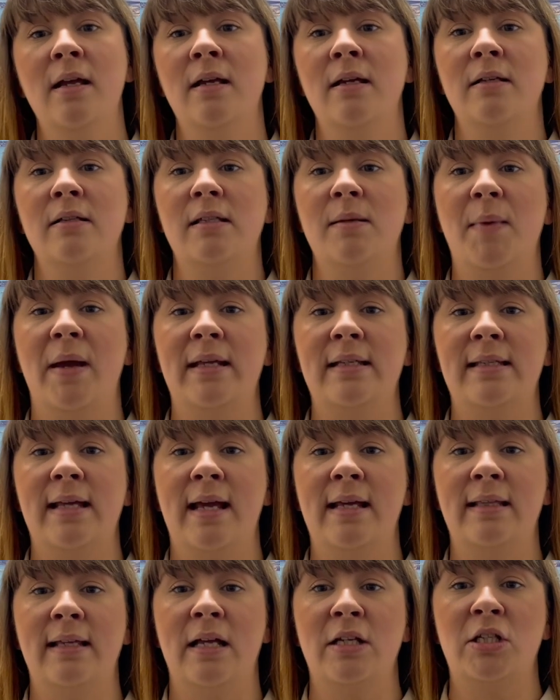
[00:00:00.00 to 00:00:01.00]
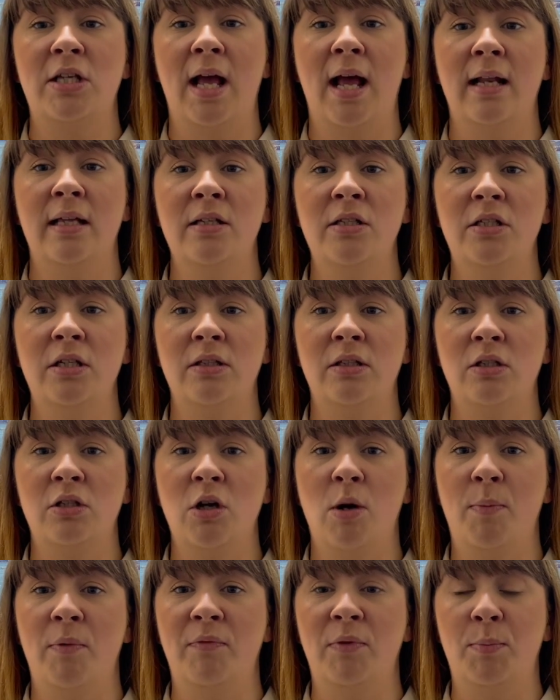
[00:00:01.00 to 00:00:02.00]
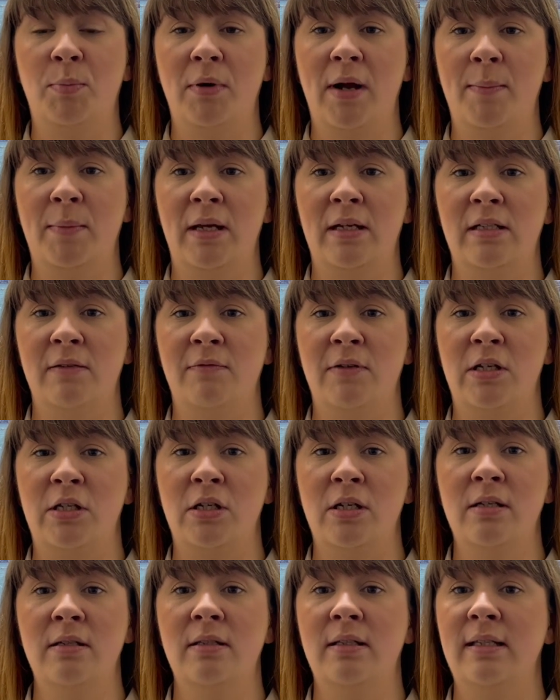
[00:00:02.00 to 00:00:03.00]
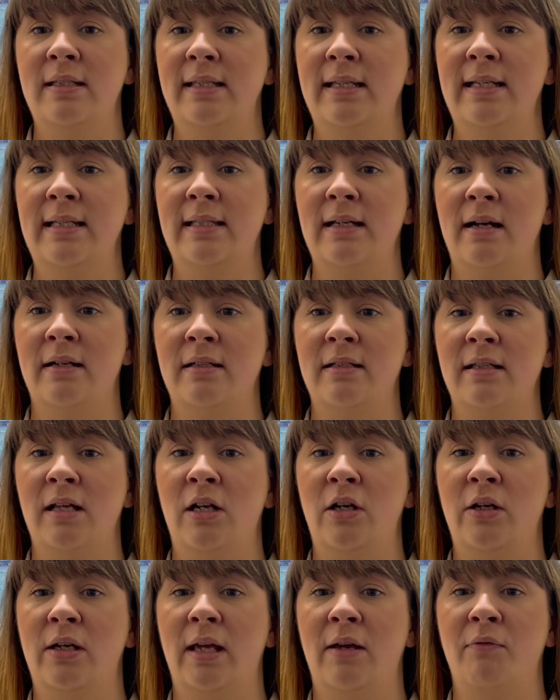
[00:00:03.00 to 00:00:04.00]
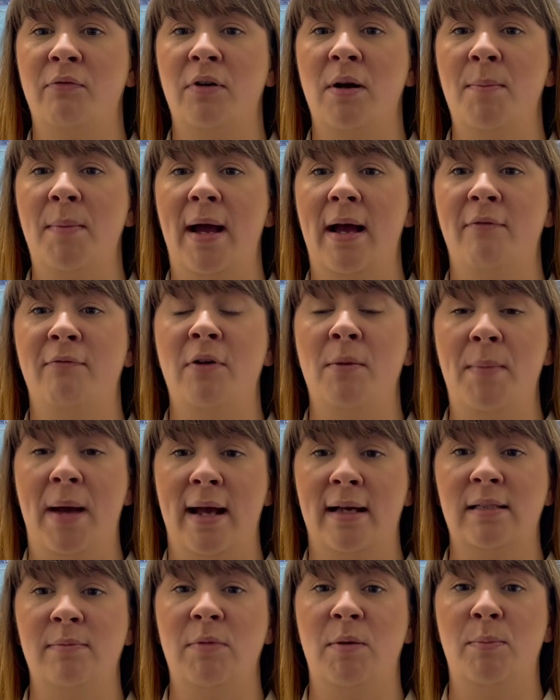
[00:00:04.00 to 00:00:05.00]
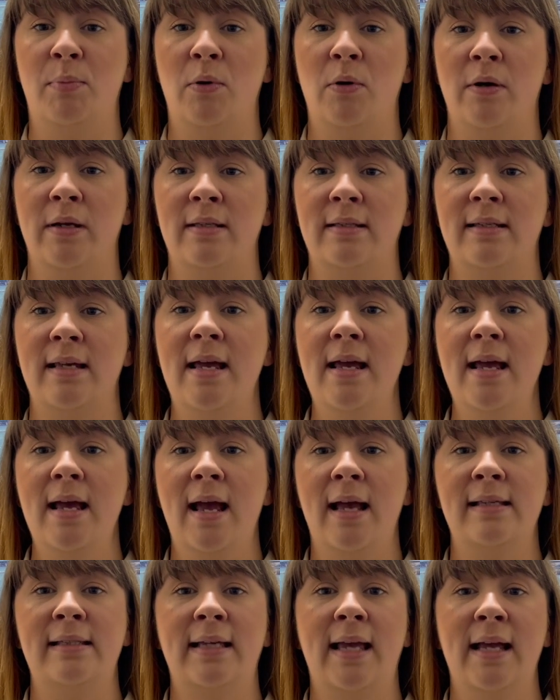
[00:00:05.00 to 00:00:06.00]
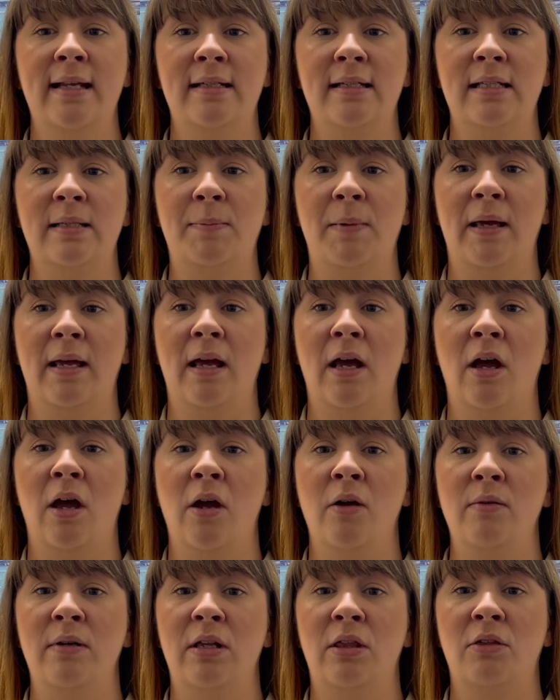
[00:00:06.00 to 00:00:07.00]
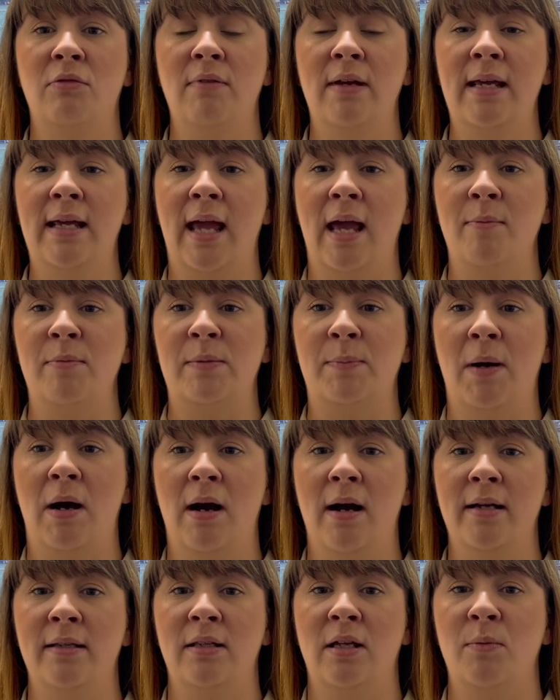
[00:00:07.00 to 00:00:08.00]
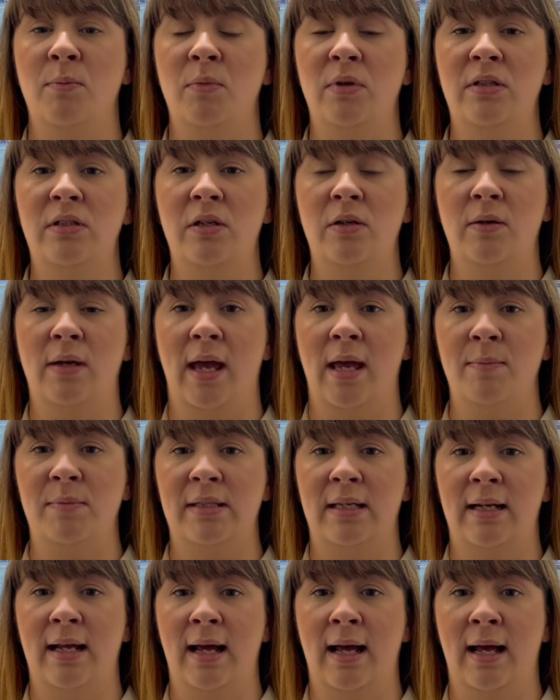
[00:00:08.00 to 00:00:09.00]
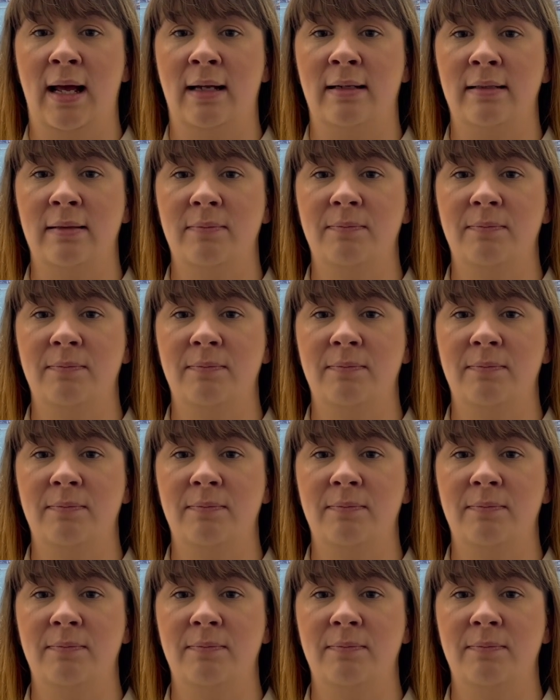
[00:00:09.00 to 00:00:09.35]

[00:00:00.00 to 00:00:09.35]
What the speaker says: To maintain their challenge at the top of the Premier Division, the Seasiders are looking for maximum points, as Kentisbeare are only 3 games behind them with 2 games in hand.